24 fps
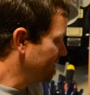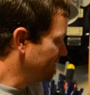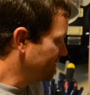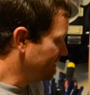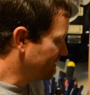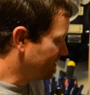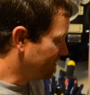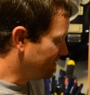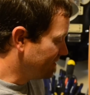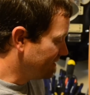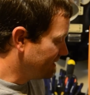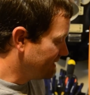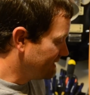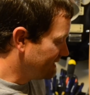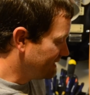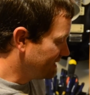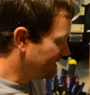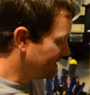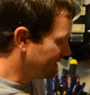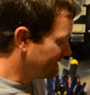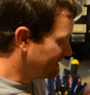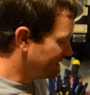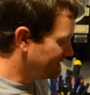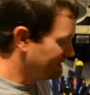So
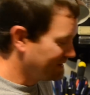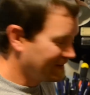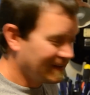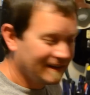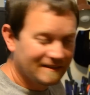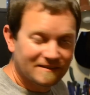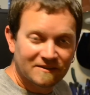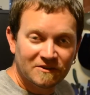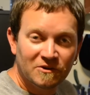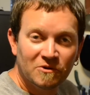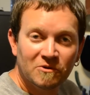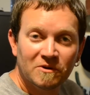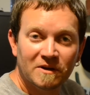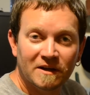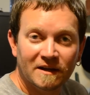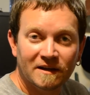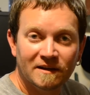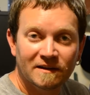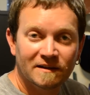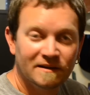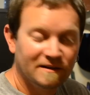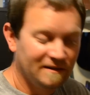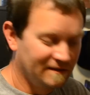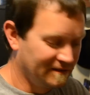that's annoying.
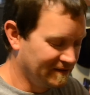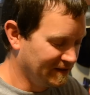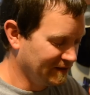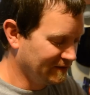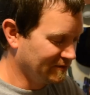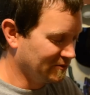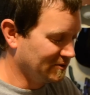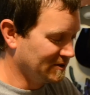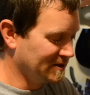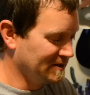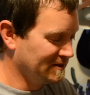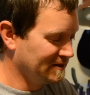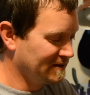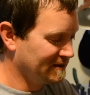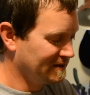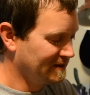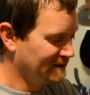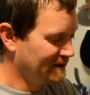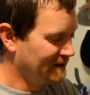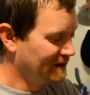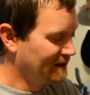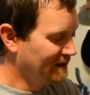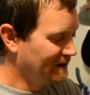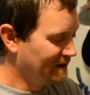This one,
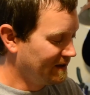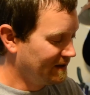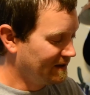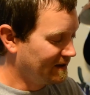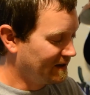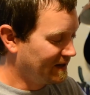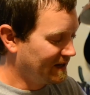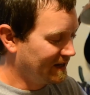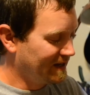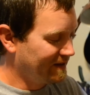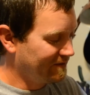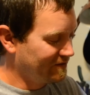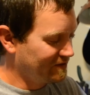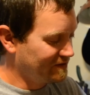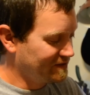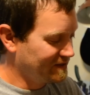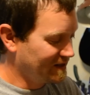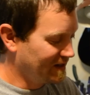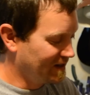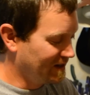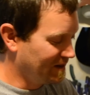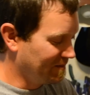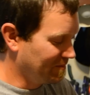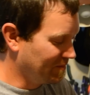I have it
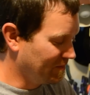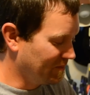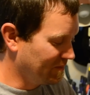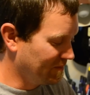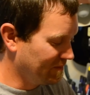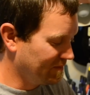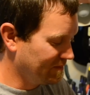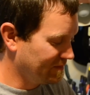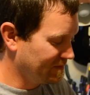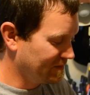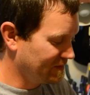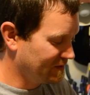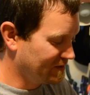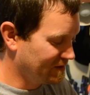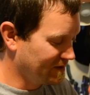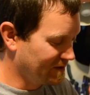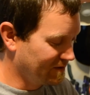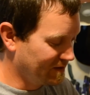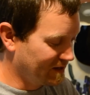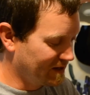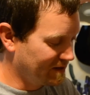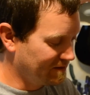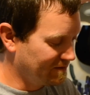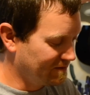set up so
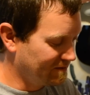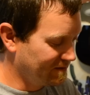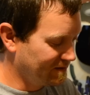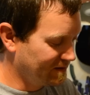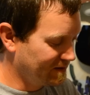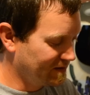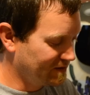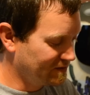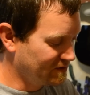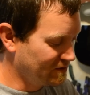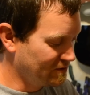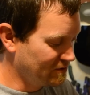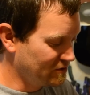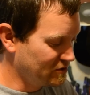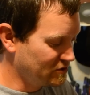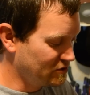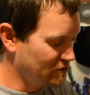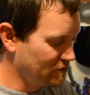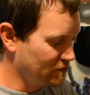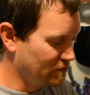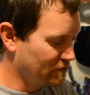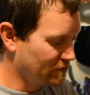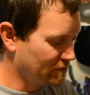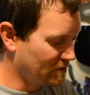that as soon as
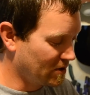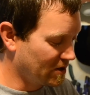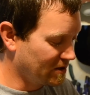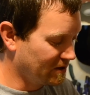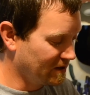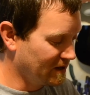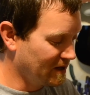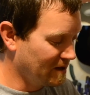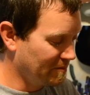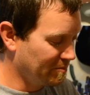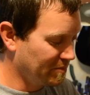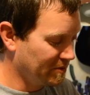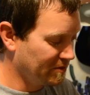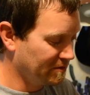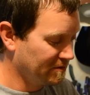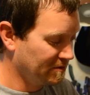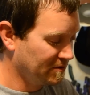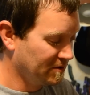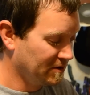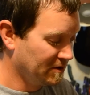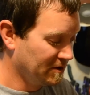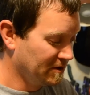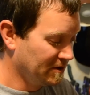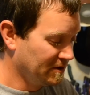you throttle up,
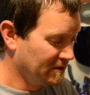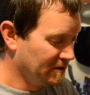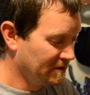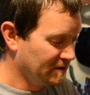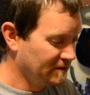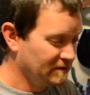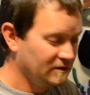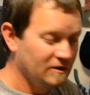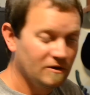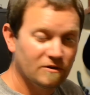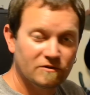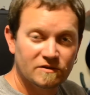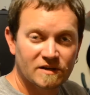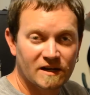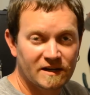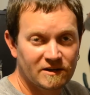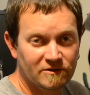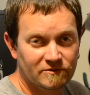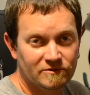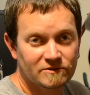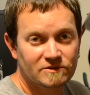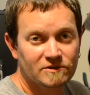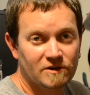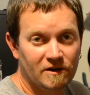your
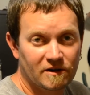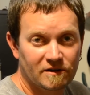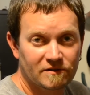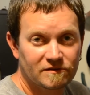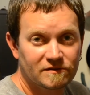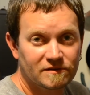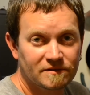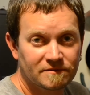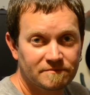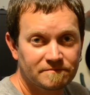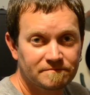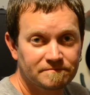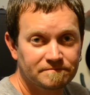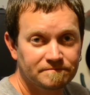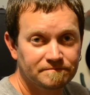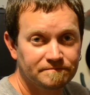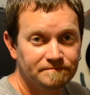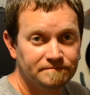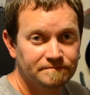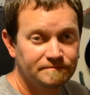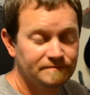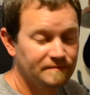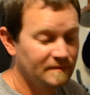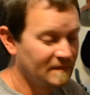timer starts.
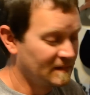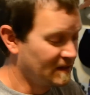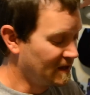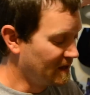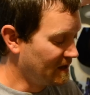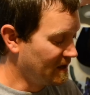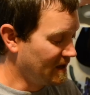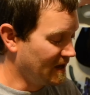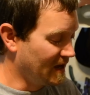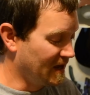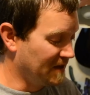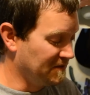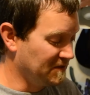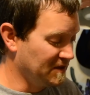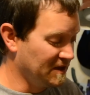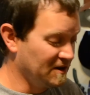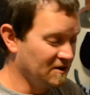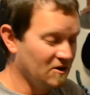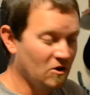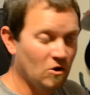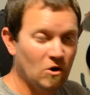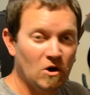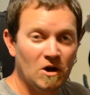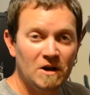And
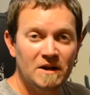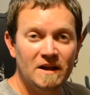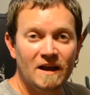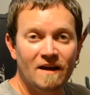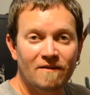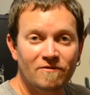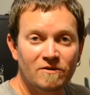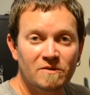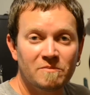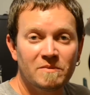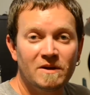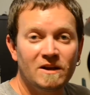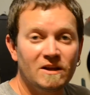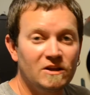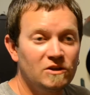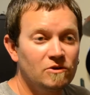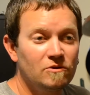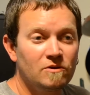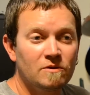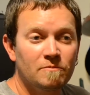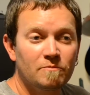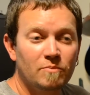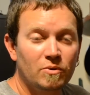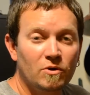then on every minute, you
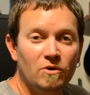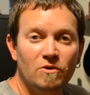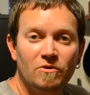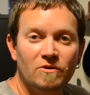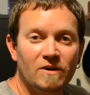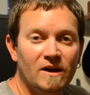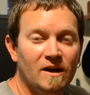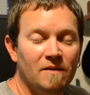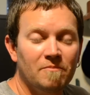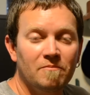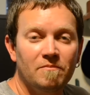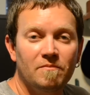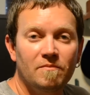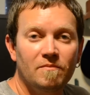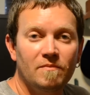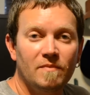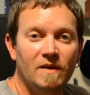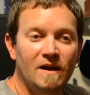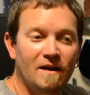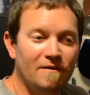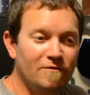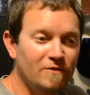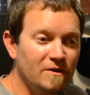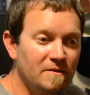can program
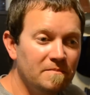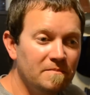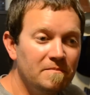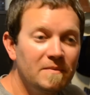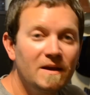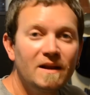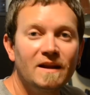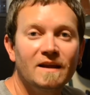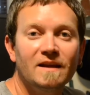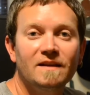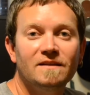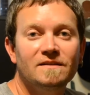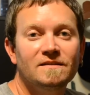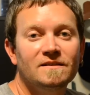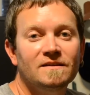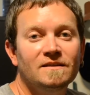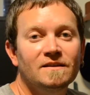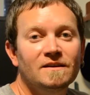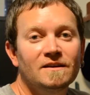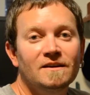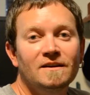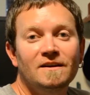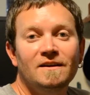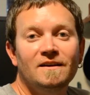every minute
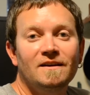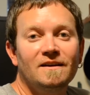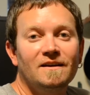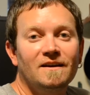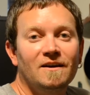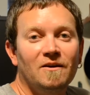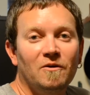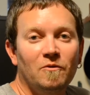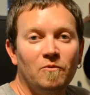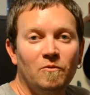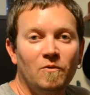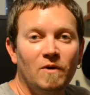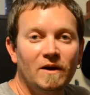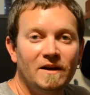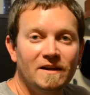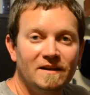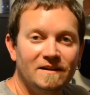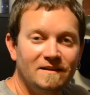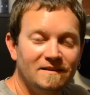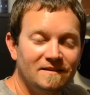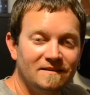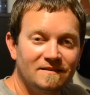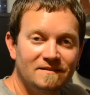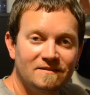what
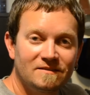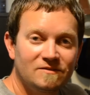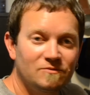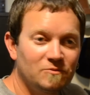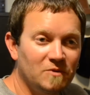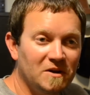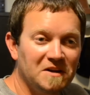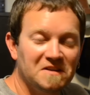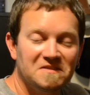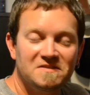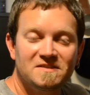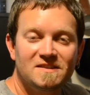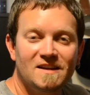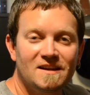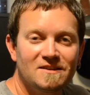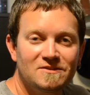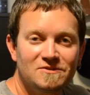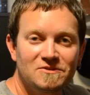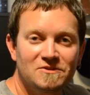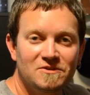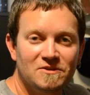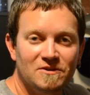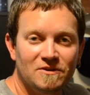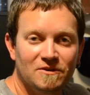it says
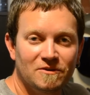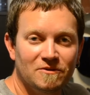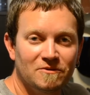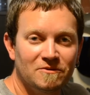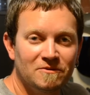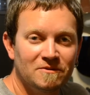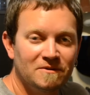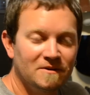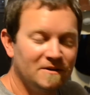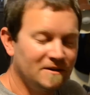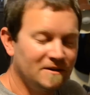to you.